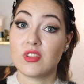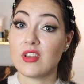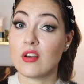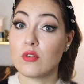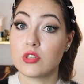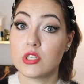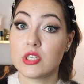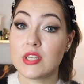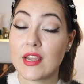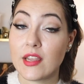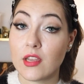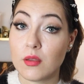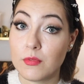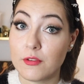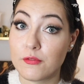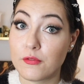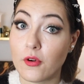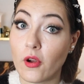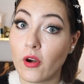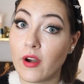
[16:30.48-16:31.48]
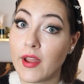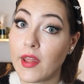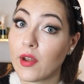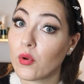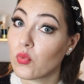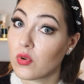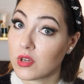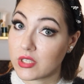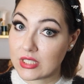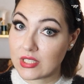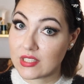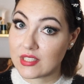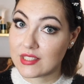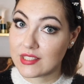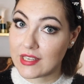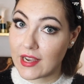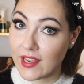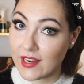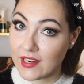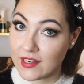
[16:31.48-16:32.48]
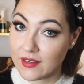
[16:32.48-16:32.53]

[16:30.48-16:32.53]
without checking beforehand what's inside.